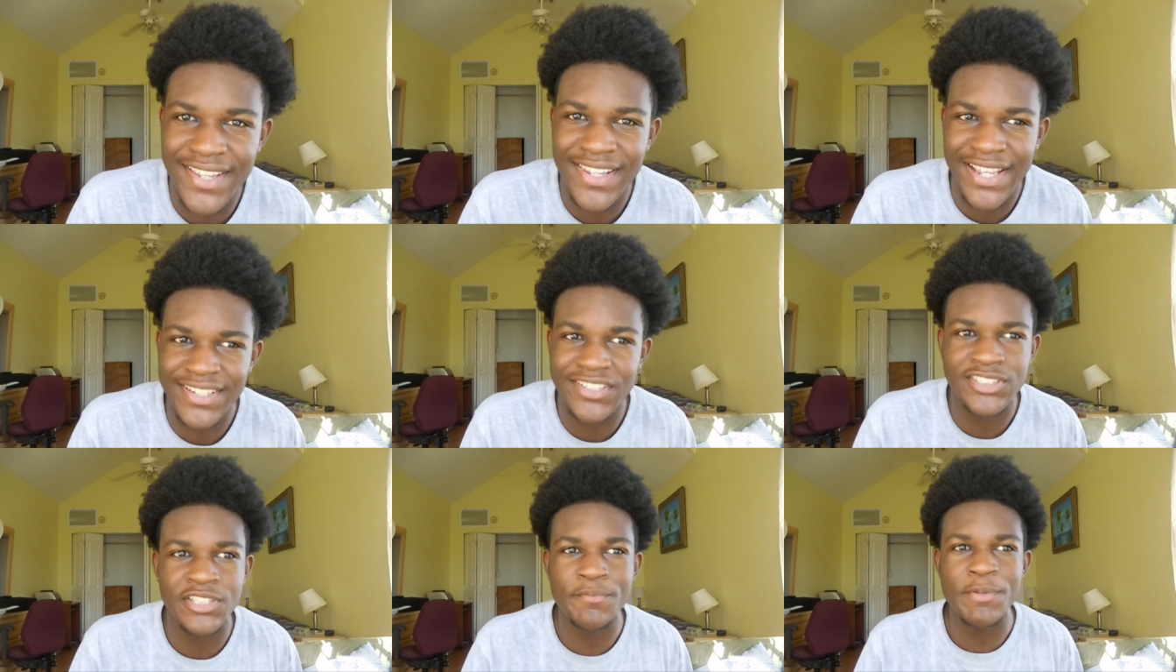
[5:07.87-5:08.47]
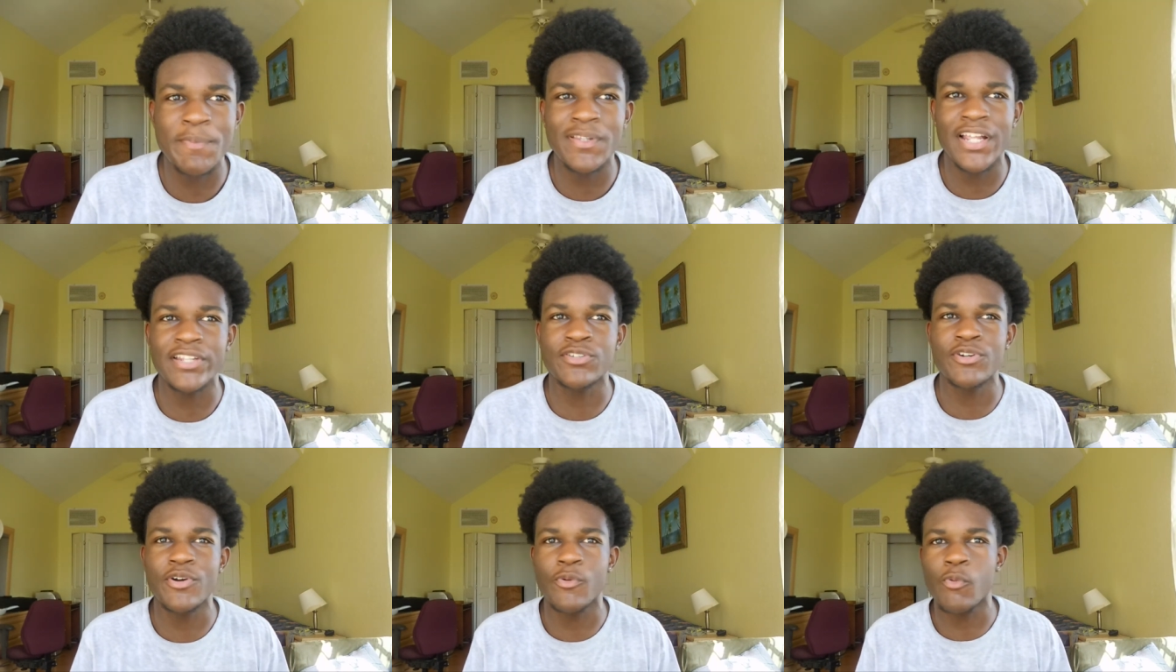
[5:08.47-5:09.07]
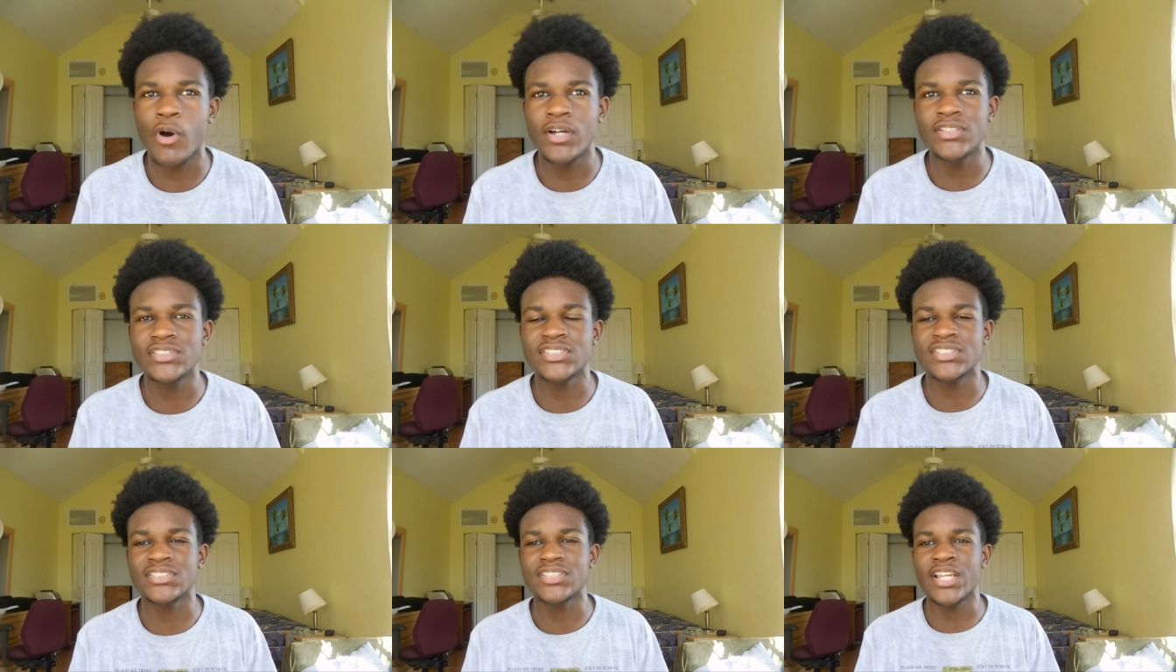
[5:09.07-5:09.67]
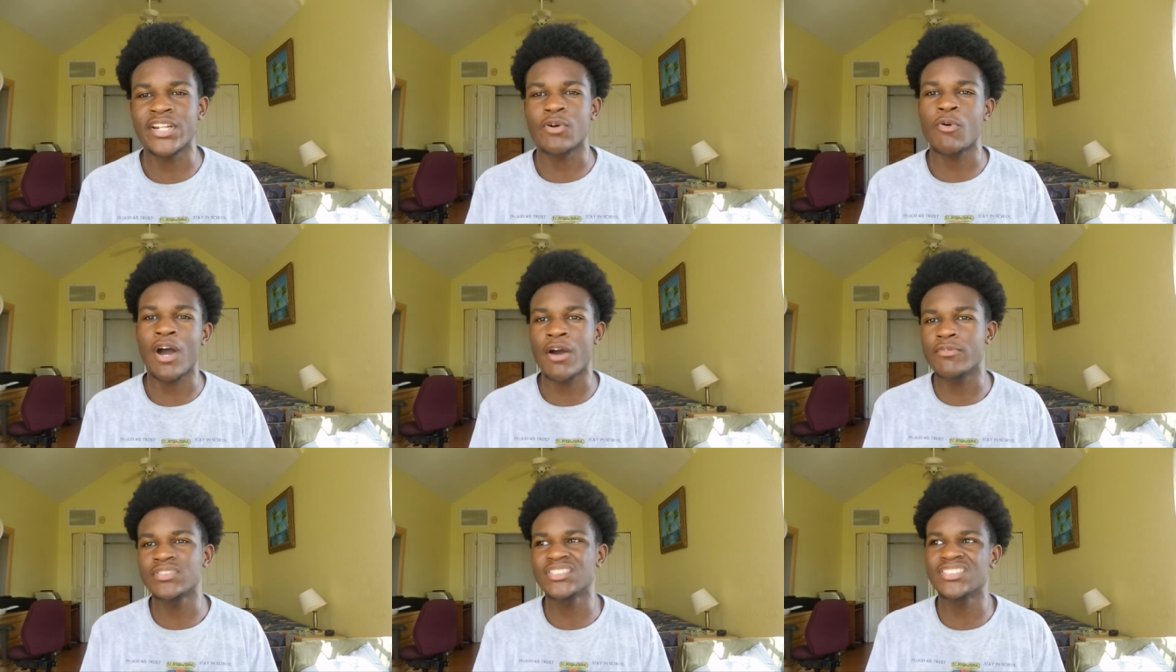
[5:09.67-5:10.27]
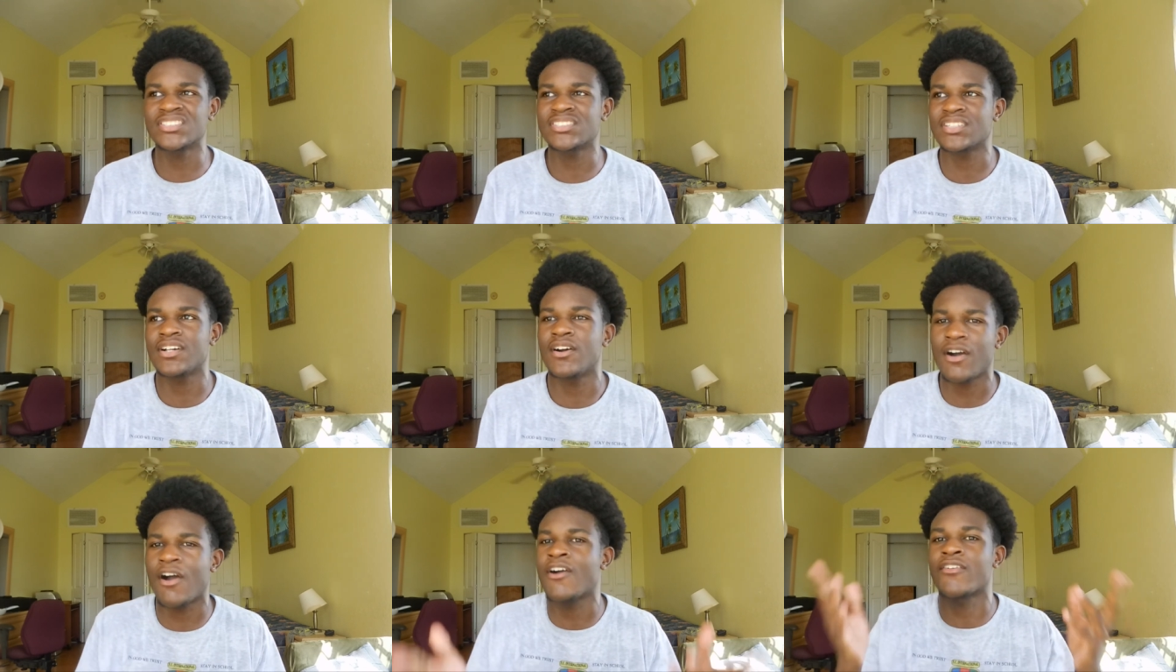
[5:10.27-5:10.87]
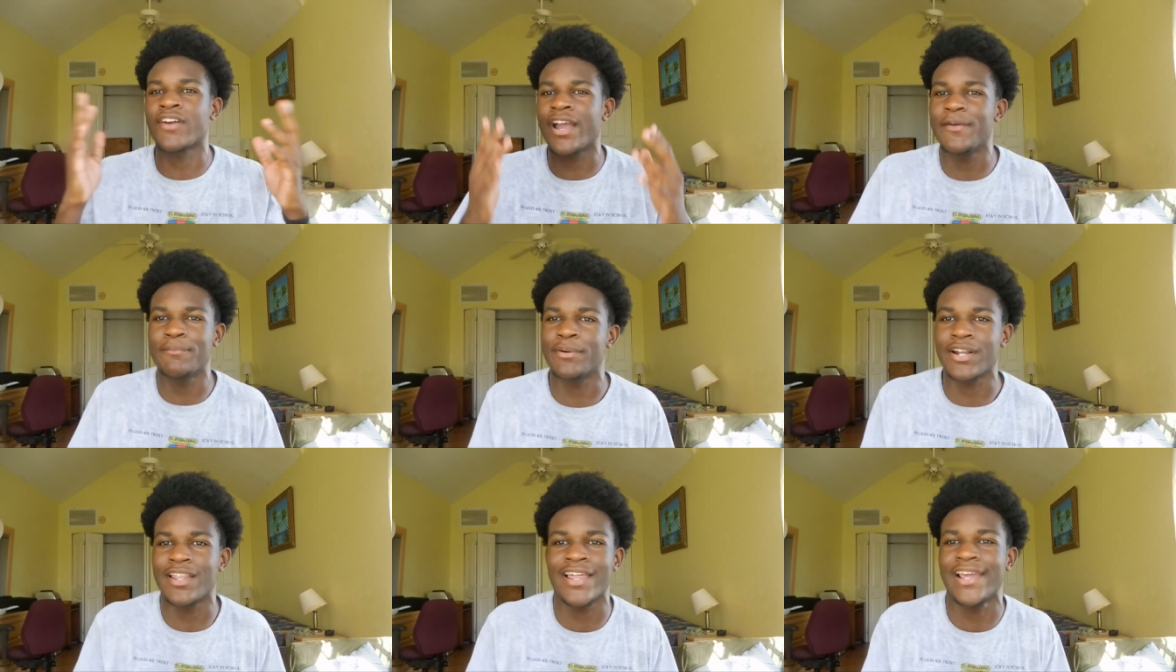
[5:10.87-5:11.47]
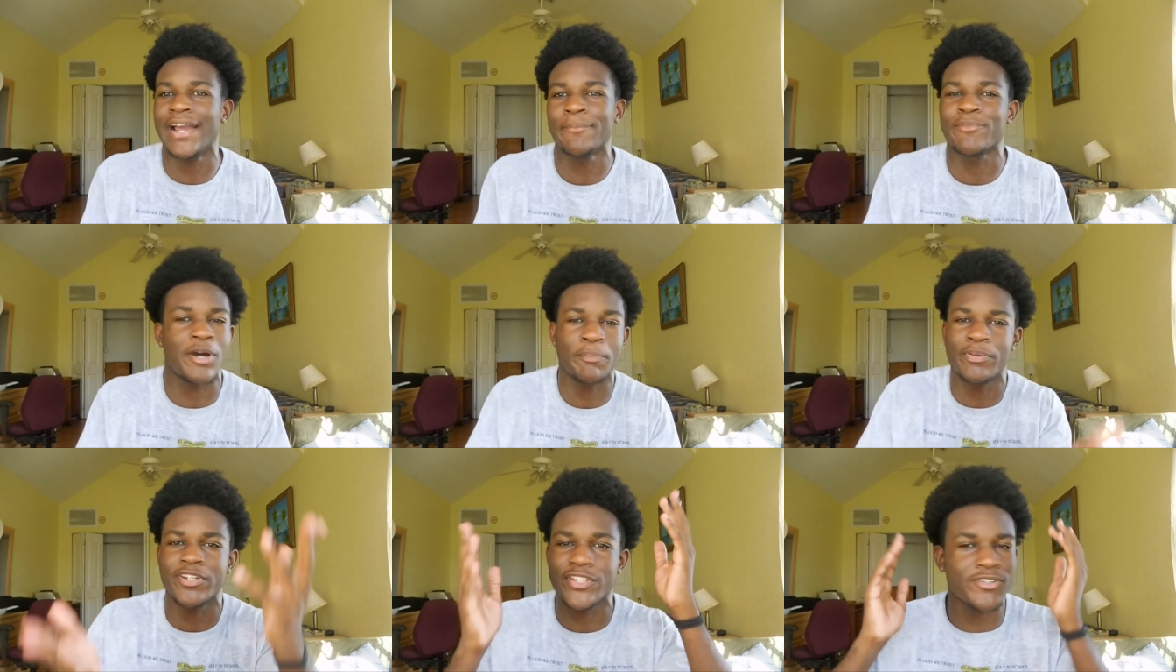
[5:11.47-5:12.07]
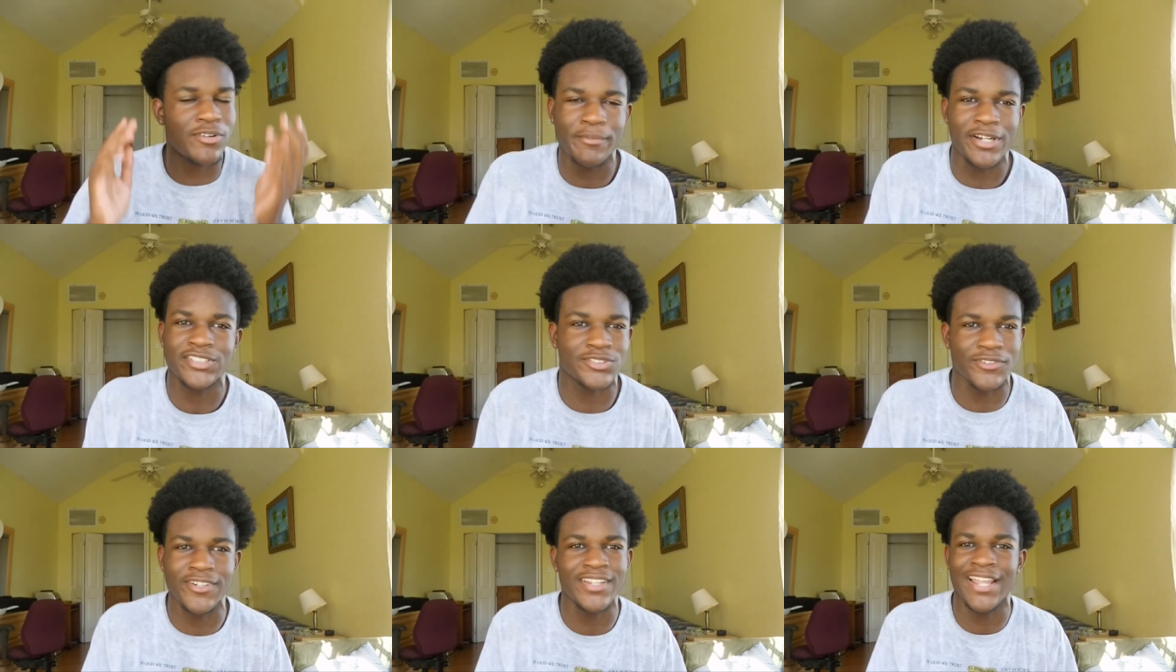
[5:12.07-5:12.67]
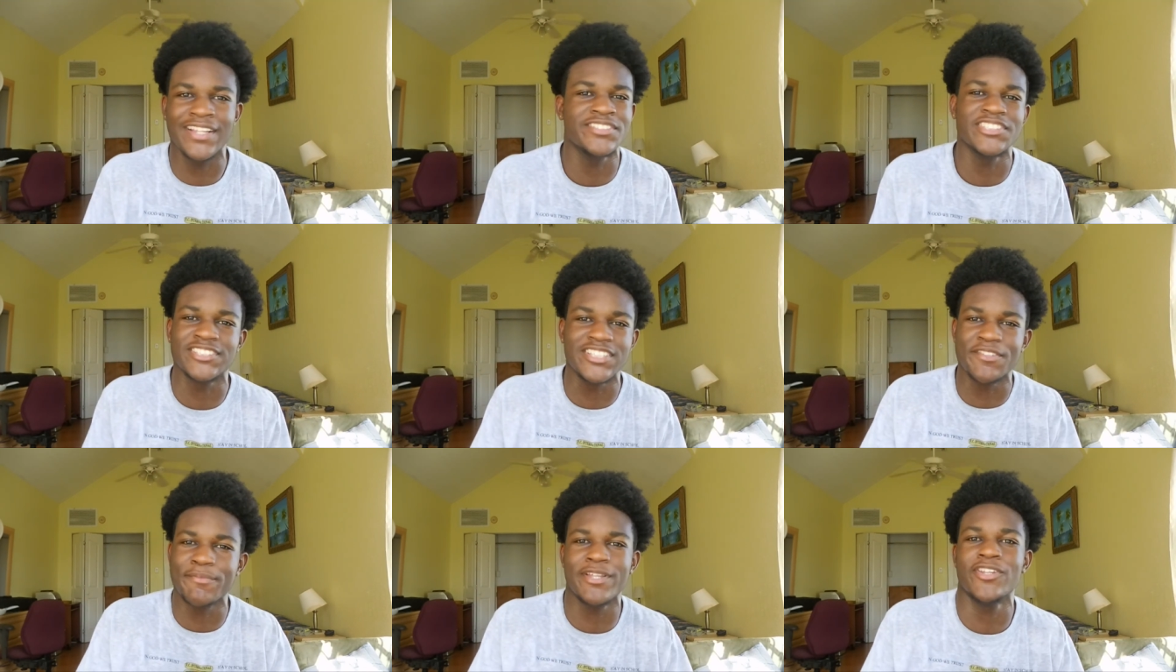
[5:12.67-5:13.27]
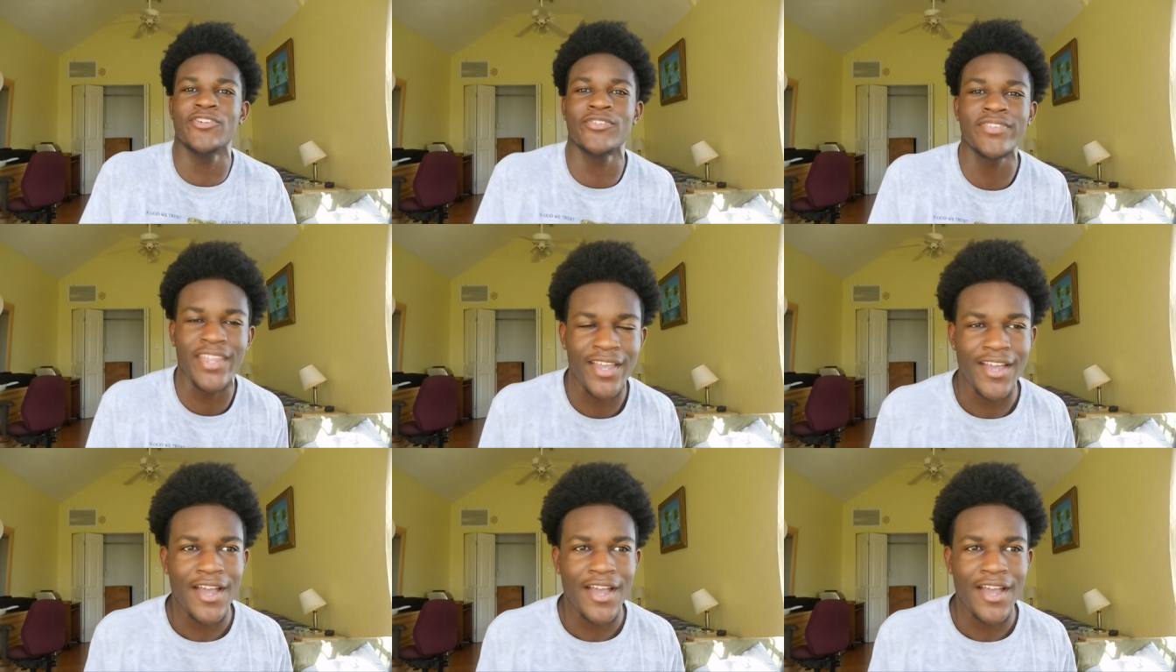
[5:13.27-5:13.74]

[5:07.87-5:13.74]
Like there's some people that do it once in a while, which is alright, but like I'm not putting you on my story. Like just leave me alone.